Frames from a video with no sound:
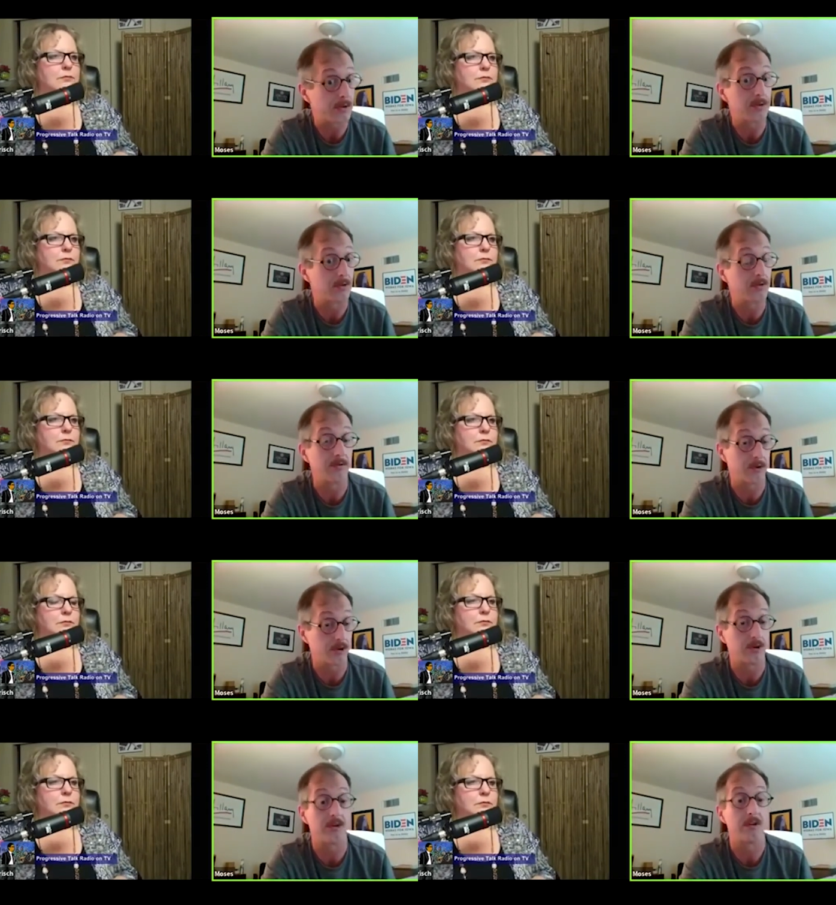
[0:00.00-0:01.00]
Speaker 1: concerned, for
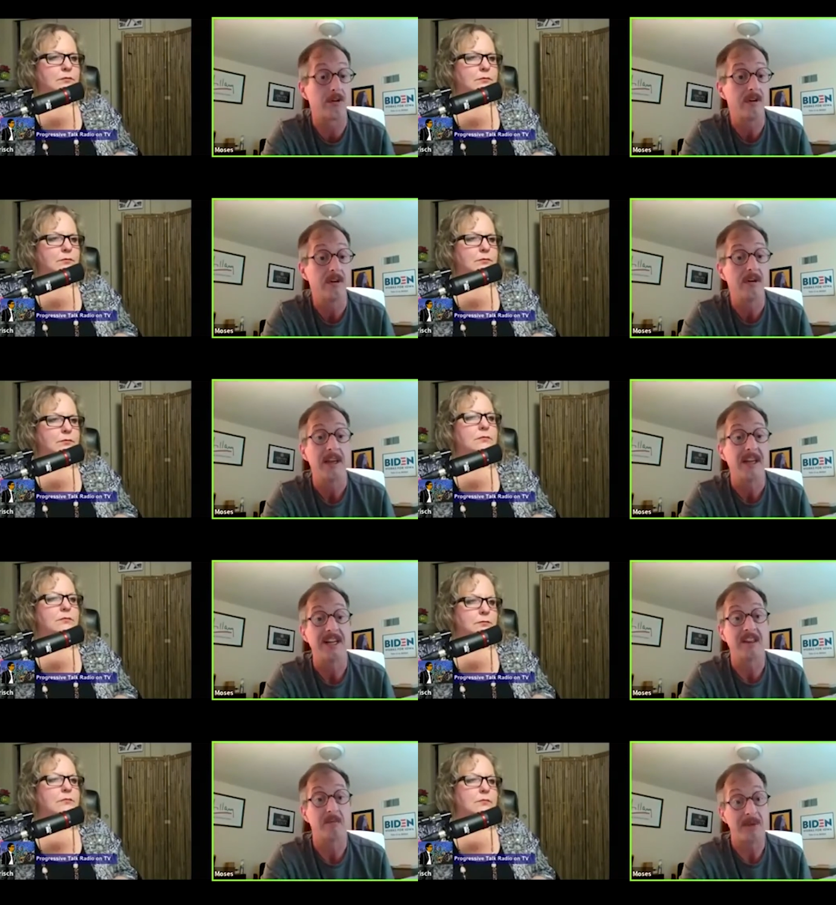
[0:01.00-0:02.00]
sure.
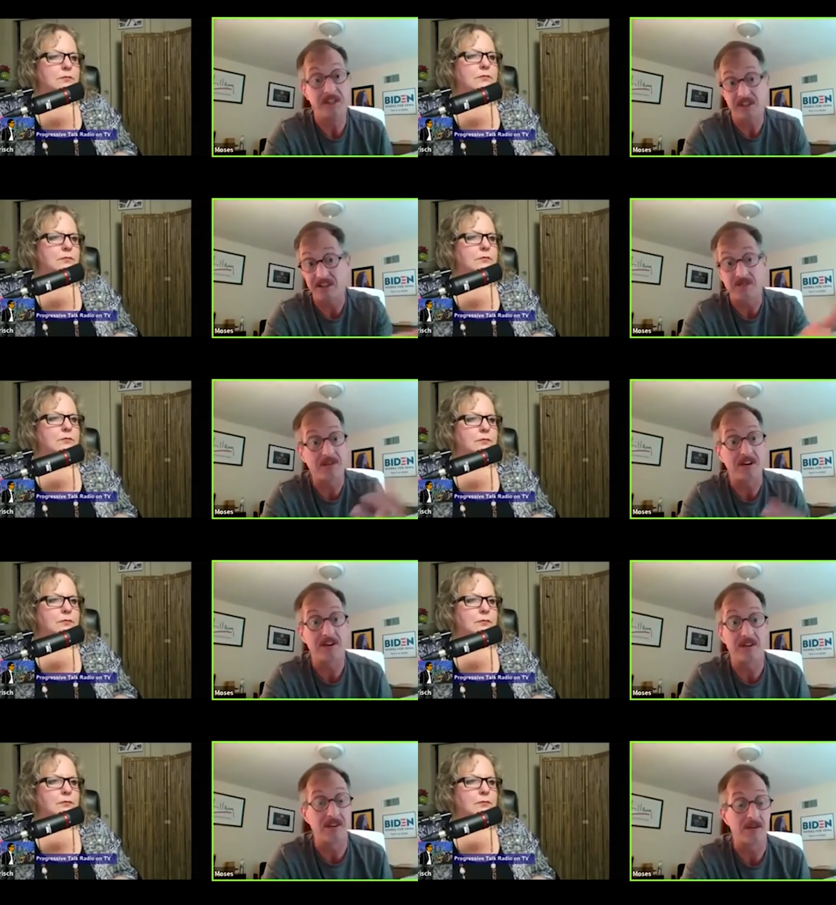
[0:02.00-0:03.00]
And especially as
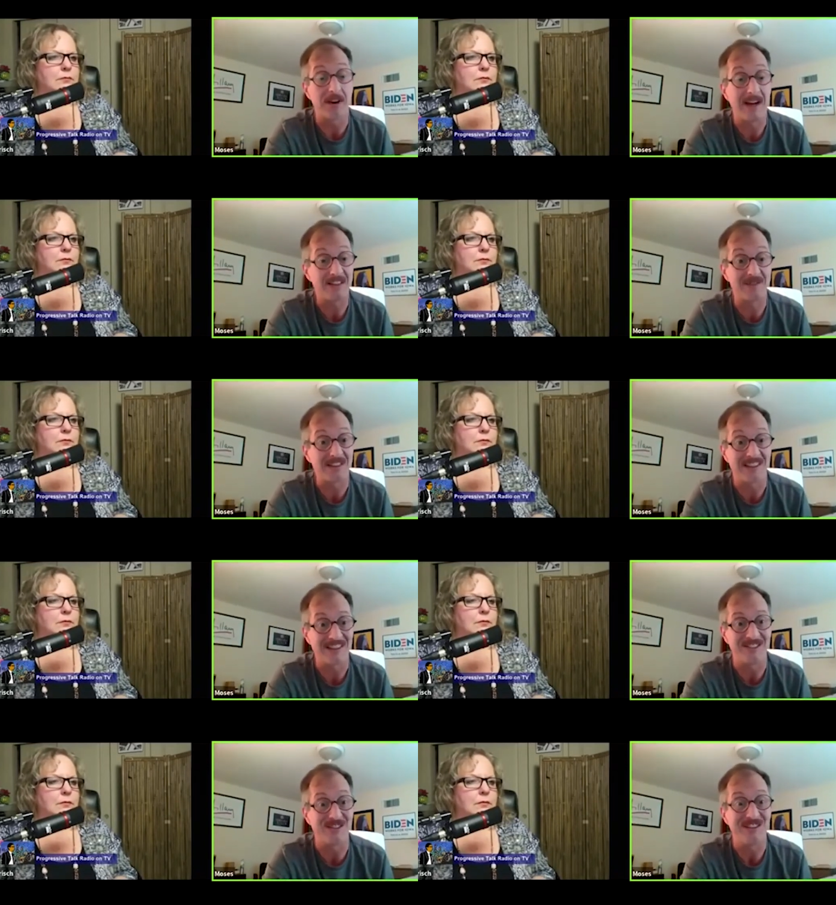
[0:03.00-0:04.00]
far as other activists
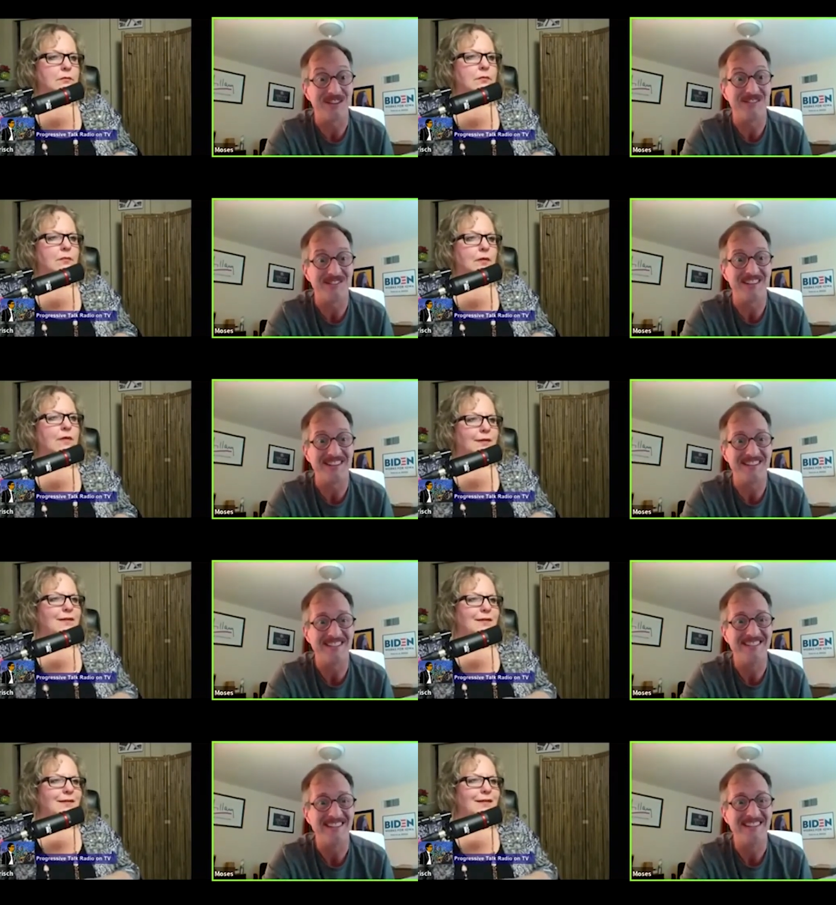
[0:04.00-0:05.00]
like yourself, you
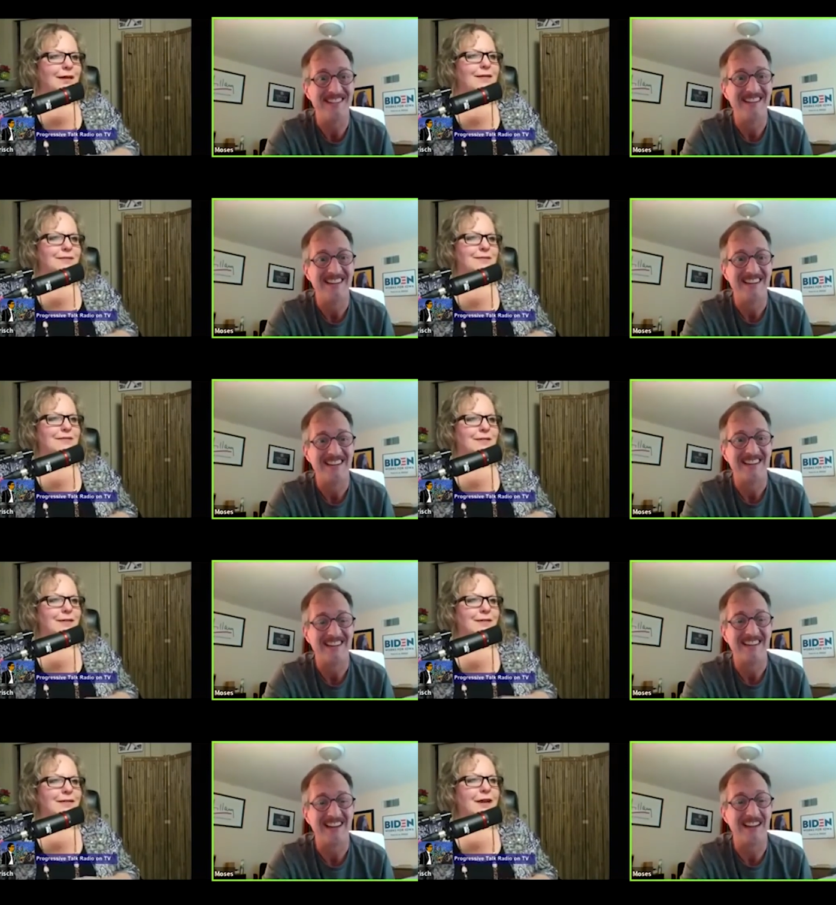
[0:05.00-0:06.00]
know. Yeah.
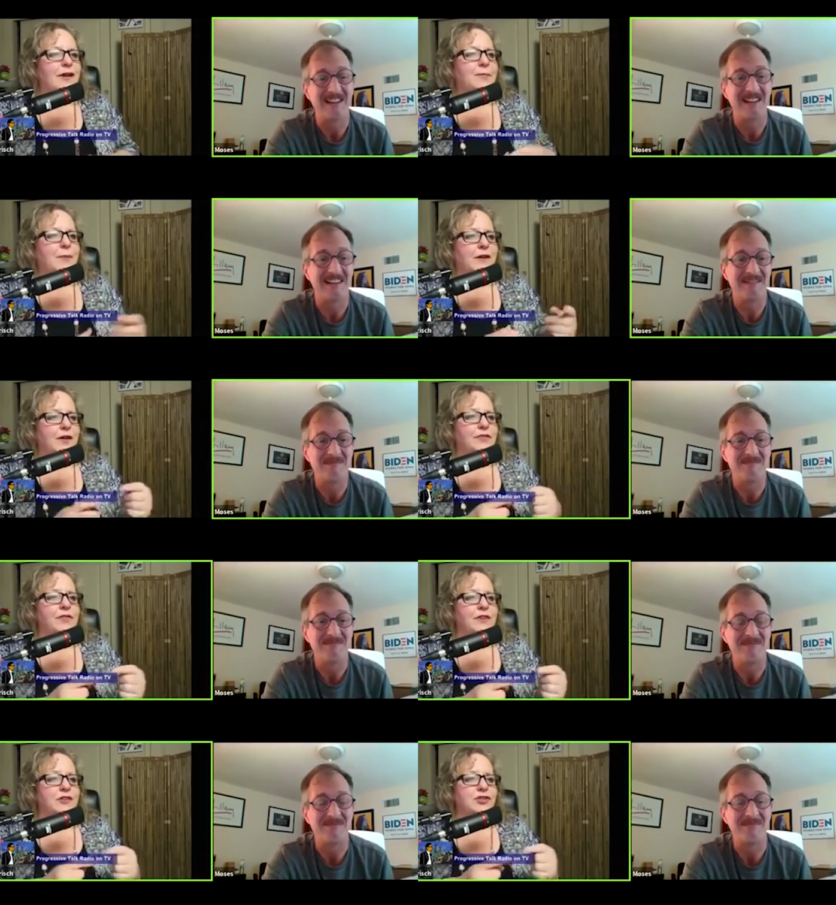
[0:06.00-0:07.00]
Speaker 2: And it's I, because of
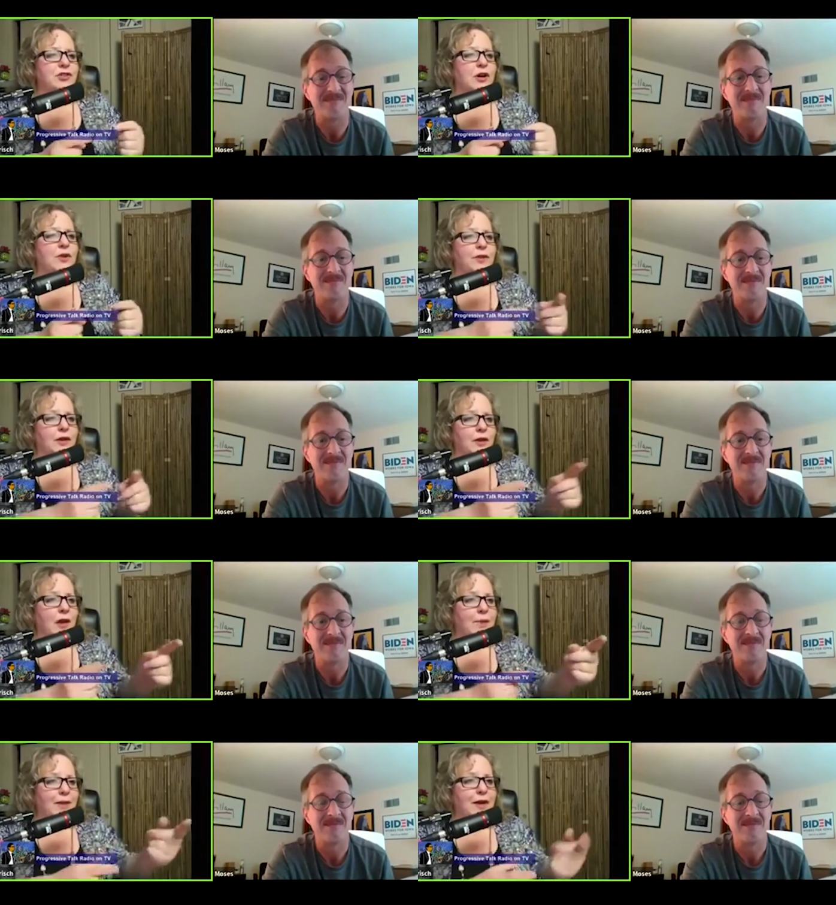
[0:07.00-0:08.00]
this show that
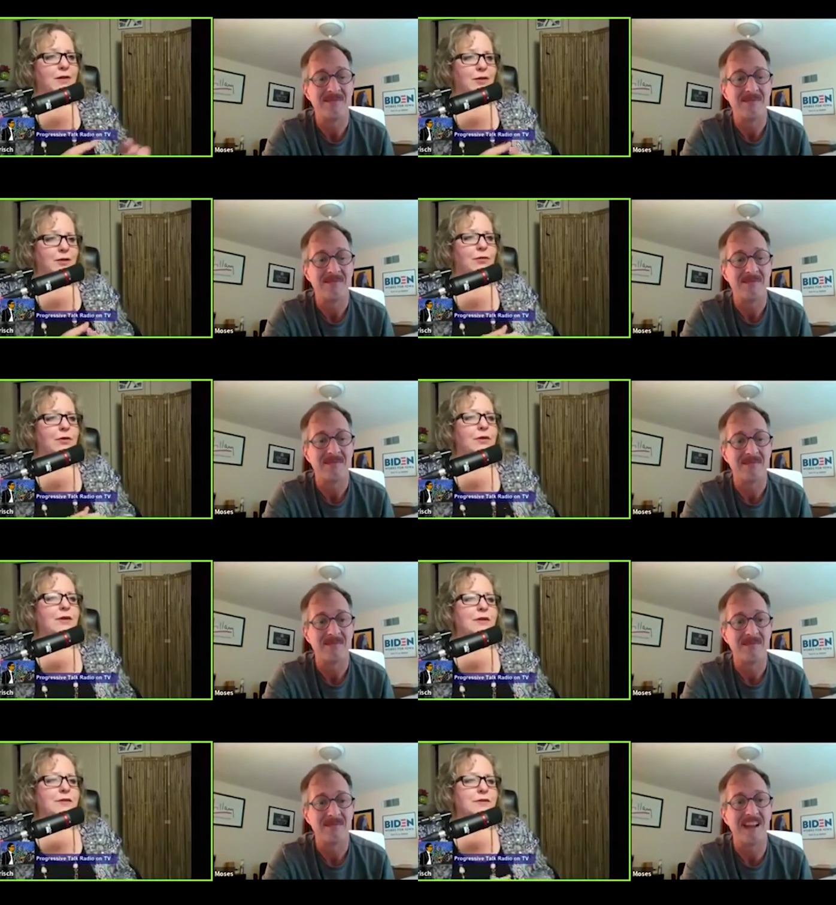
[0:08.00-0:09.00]
I met you.
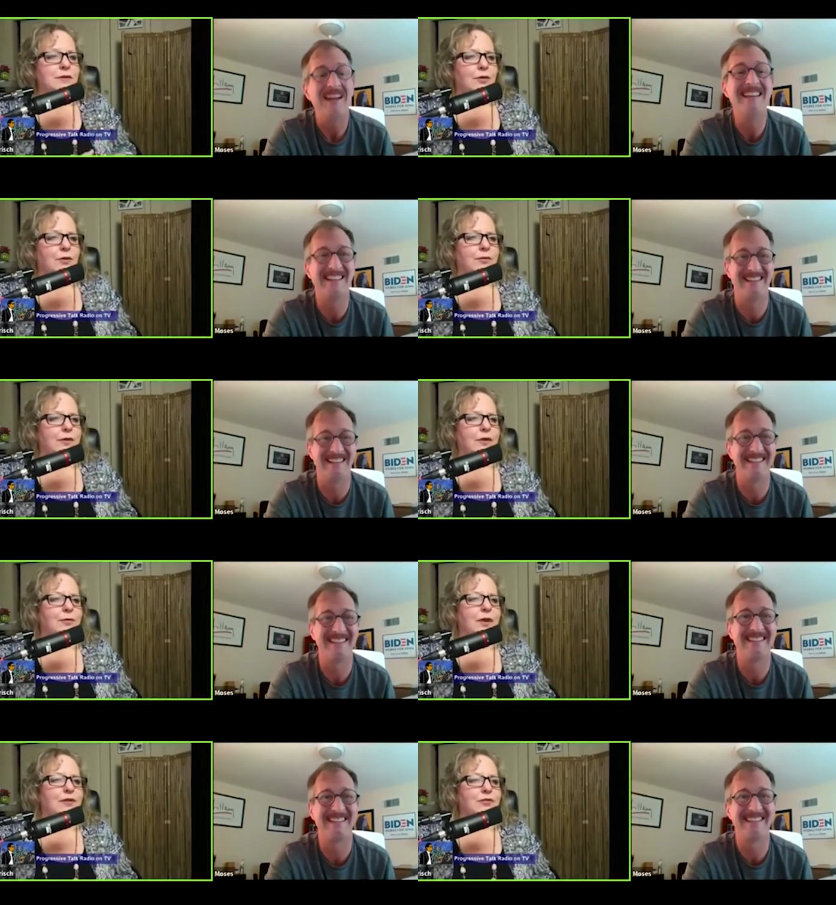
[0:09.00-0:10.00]
So that's
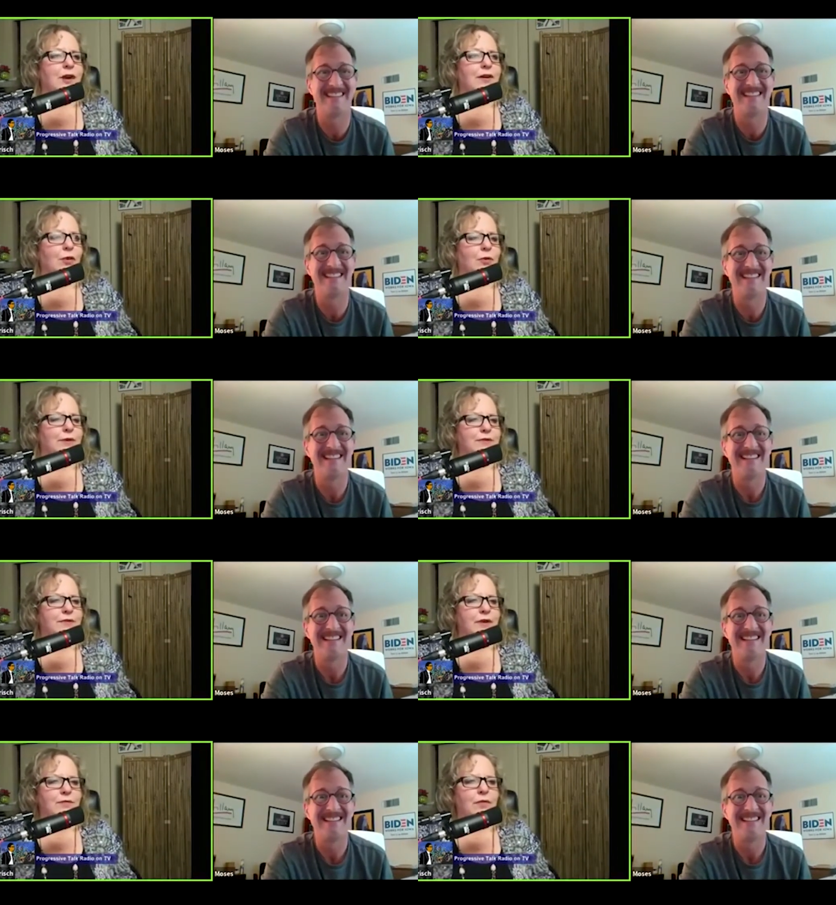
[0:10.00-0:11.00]
why I try to always
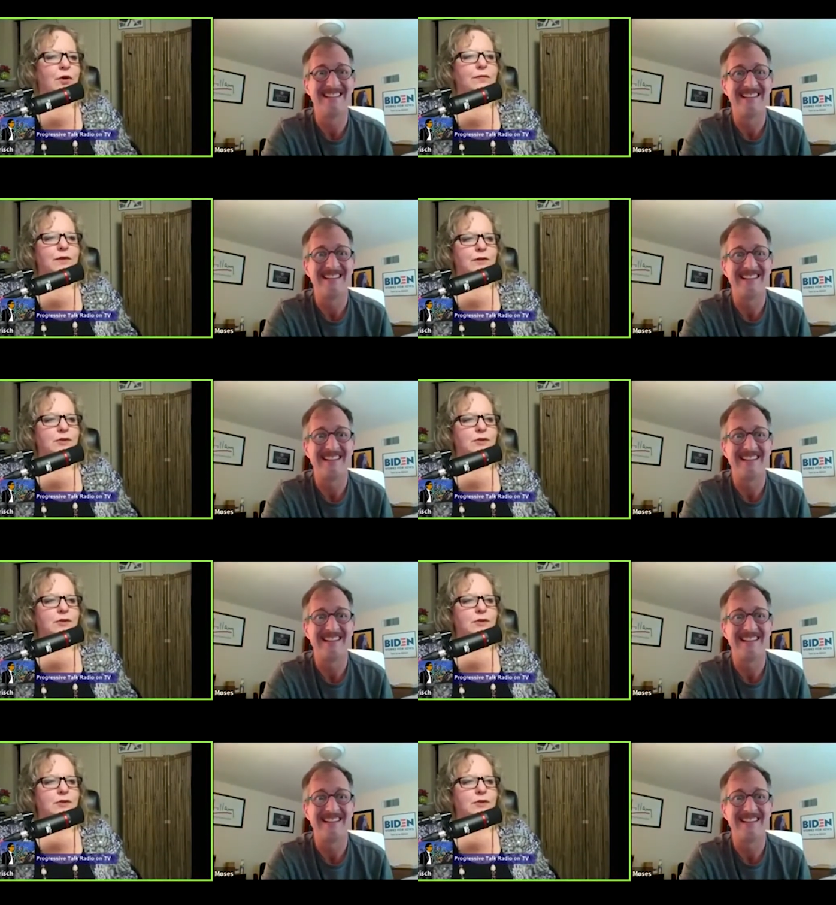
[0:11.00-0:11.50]
stay involved in the